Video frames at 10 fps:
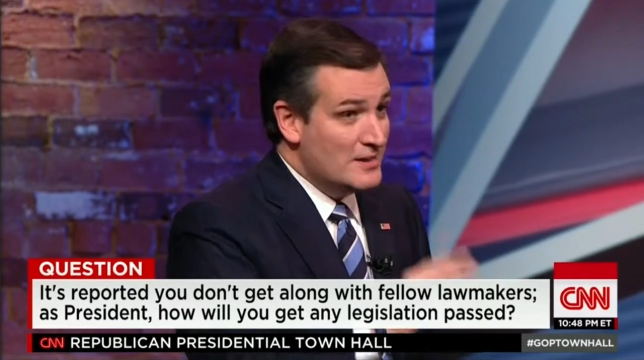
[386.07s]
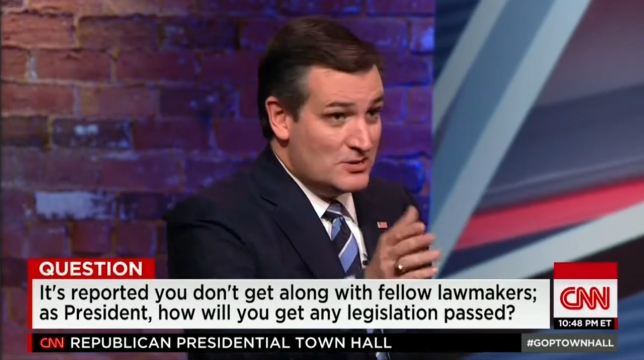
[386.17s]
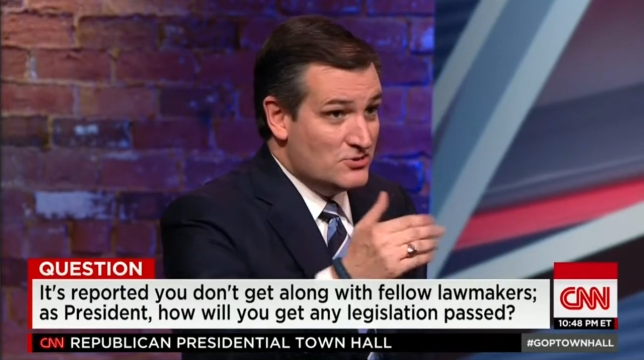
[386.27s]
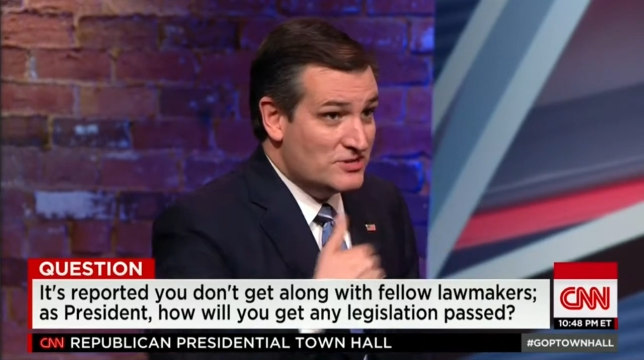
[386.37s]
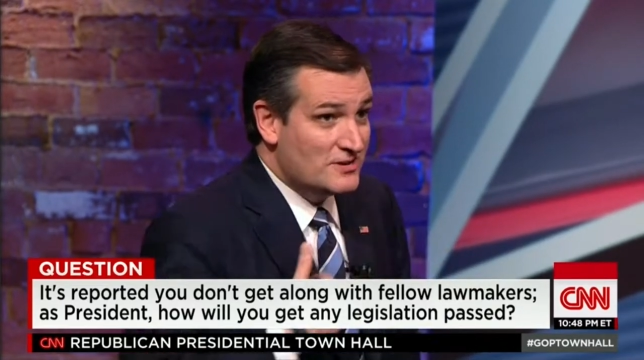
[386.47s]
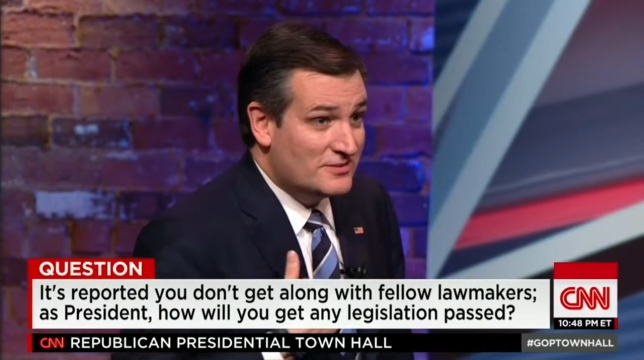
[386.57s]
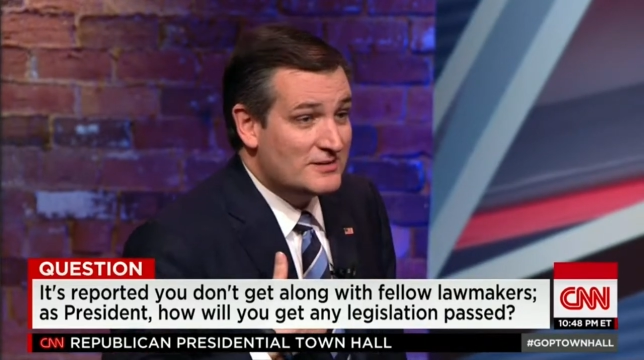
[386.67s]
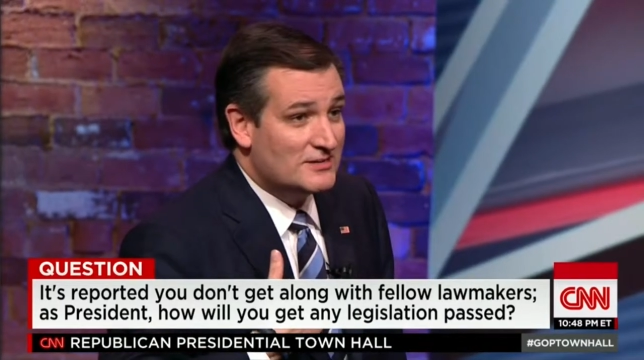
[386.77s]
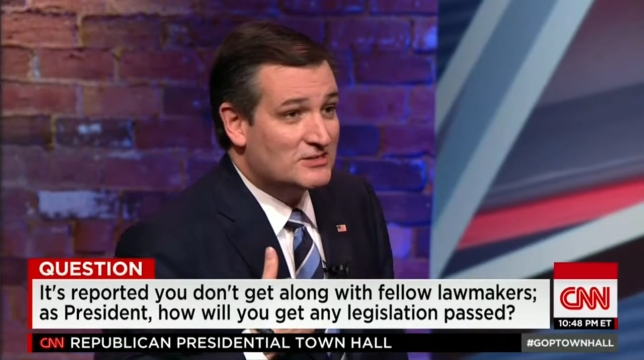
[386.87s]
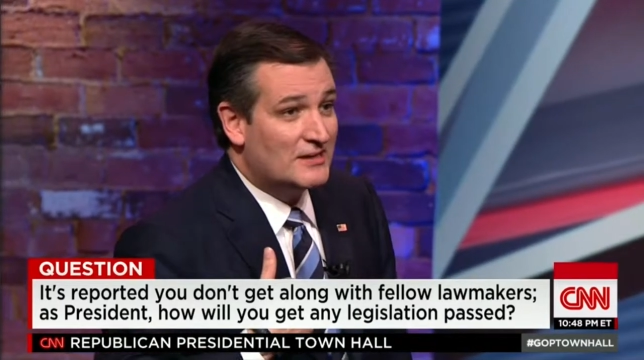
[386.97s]
You think they
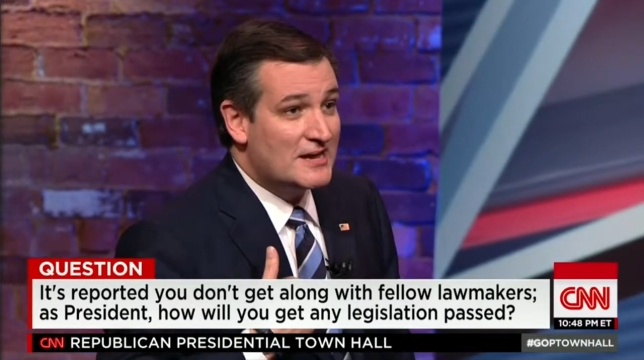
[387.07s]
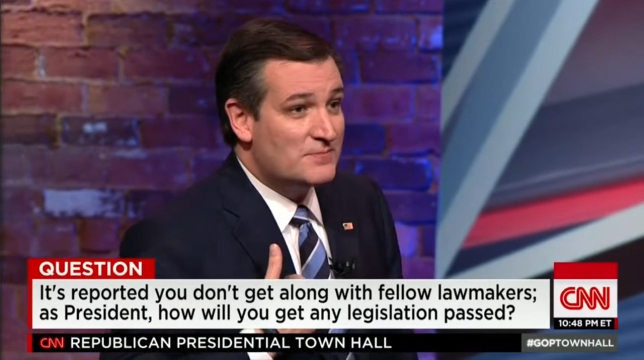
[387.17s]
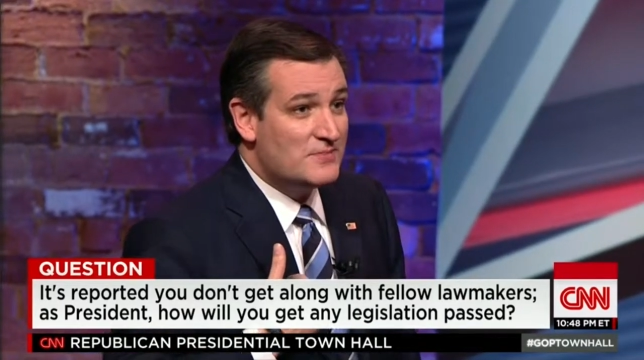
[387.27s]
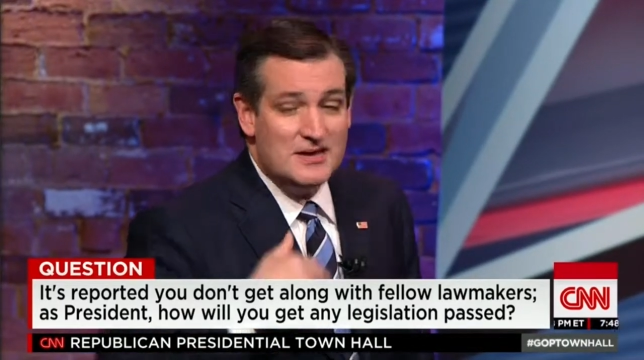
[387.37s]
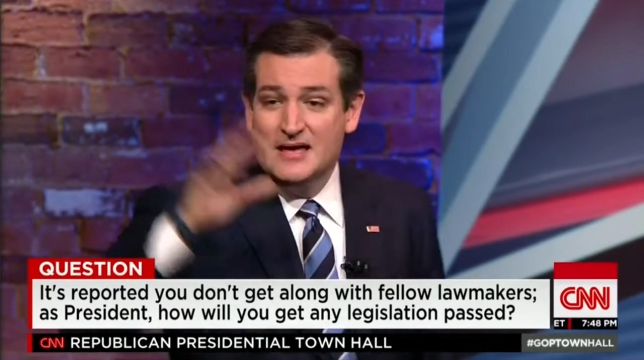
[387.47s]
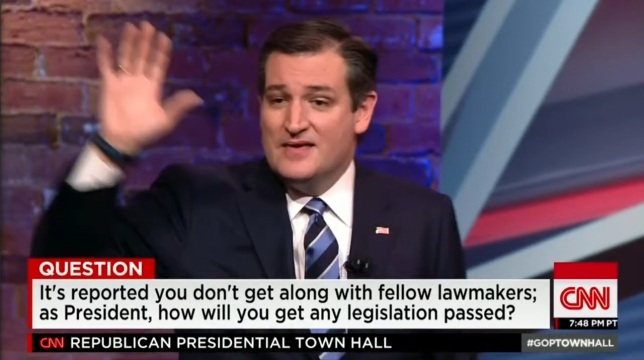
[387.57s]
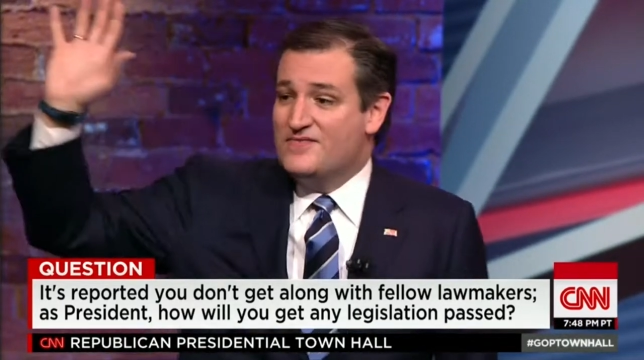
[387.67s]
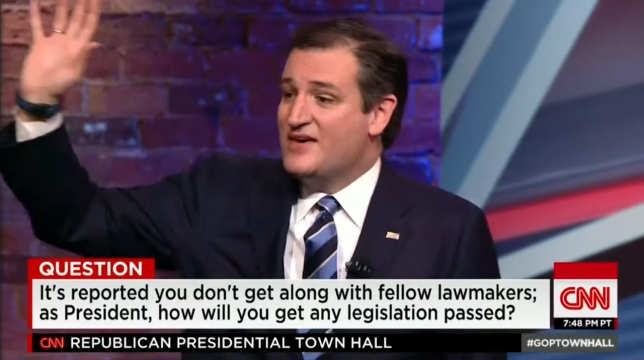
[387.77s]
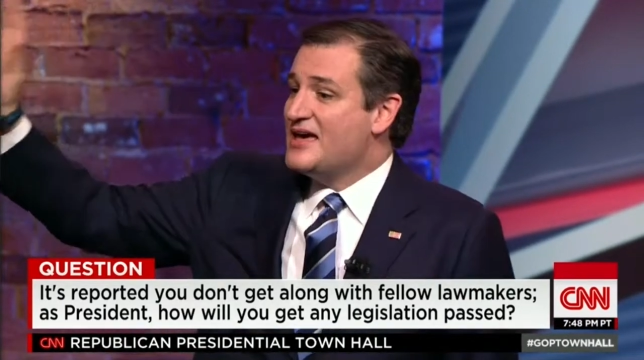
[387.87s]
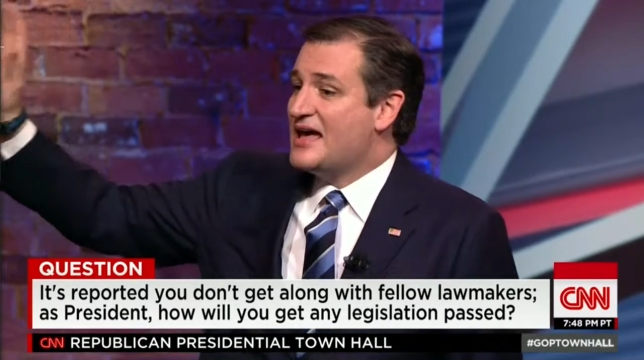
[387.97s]
dislike me?
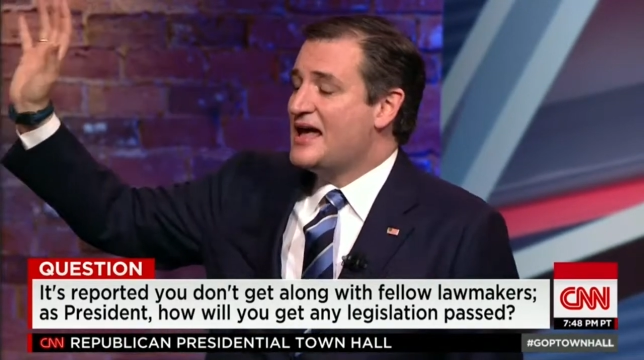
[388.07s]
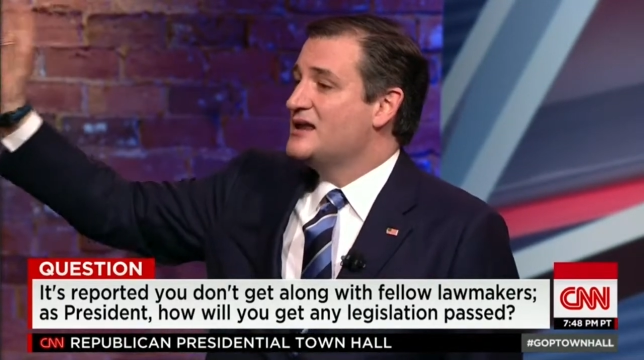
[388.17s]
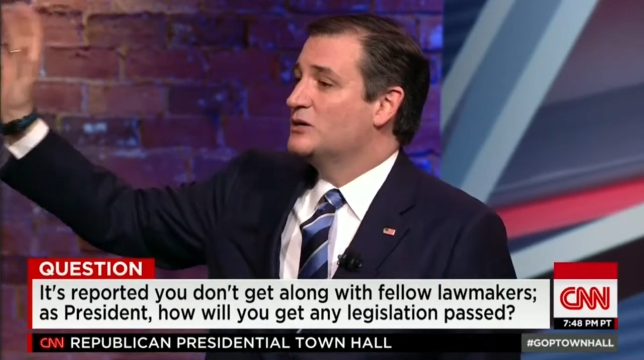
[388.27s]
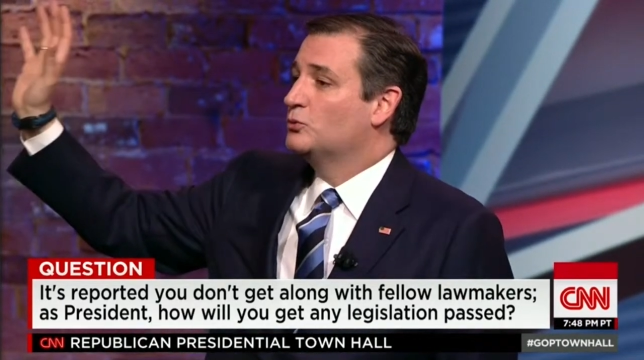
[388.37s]
They hated